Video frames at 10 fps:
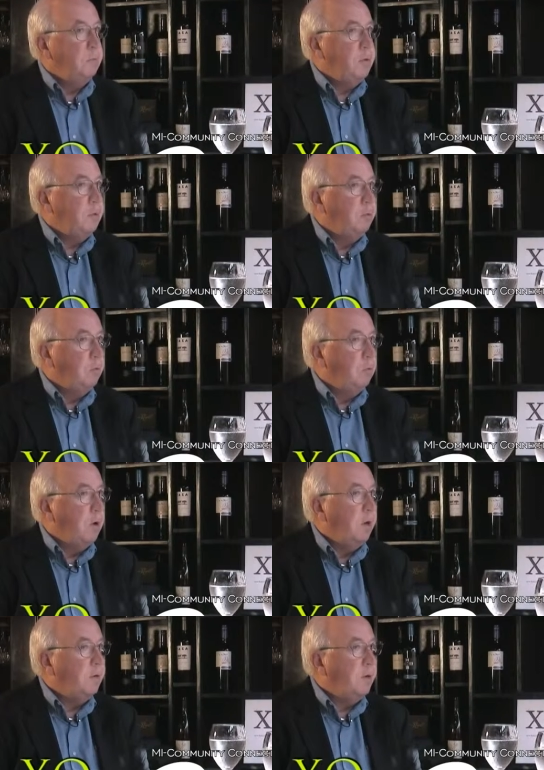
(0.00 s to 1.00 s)
people
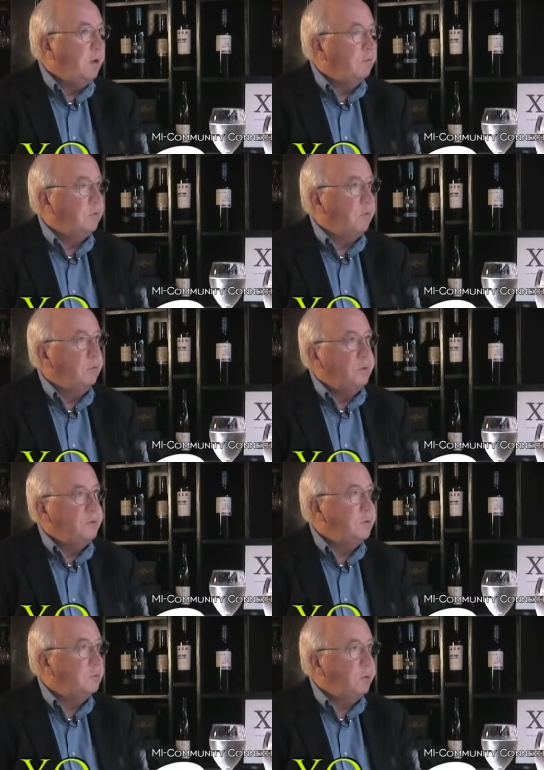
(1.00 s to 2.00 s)
want to have their own
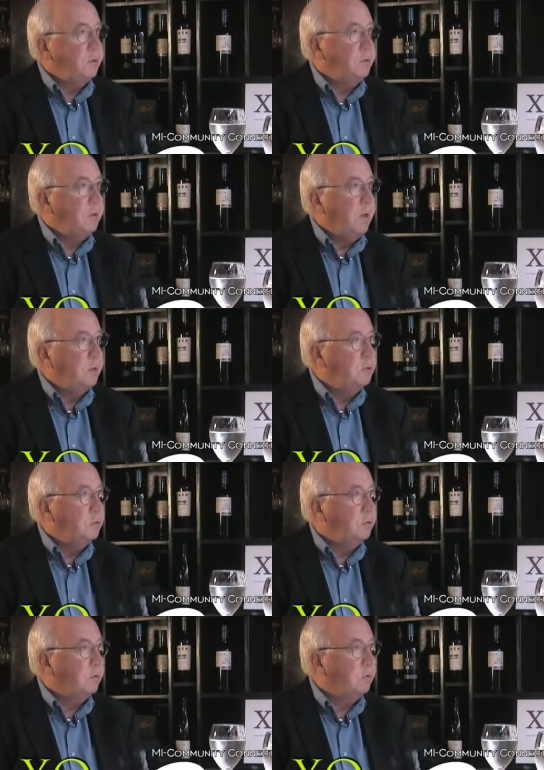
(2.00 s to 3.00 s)
business, but they're not
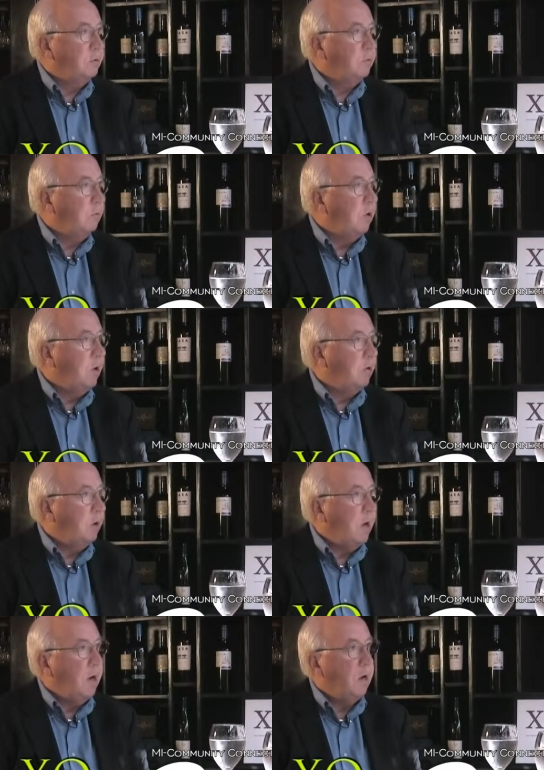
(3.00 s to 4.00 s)
sure what or
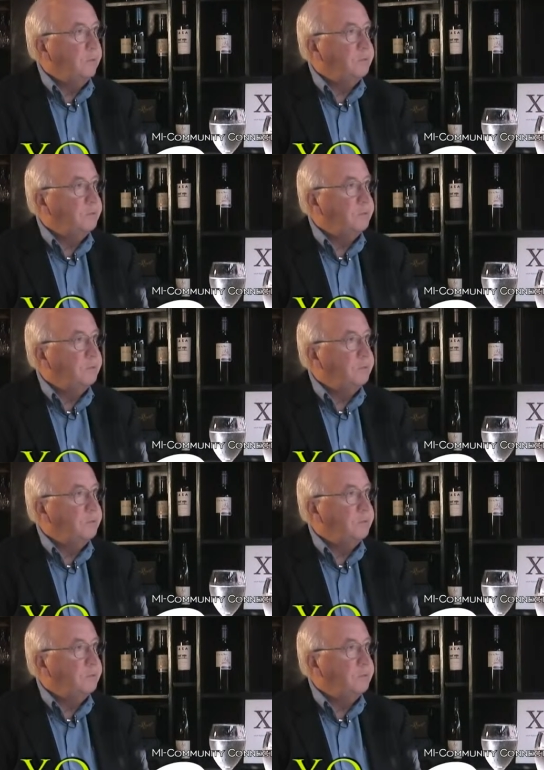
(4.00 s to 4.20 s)
how.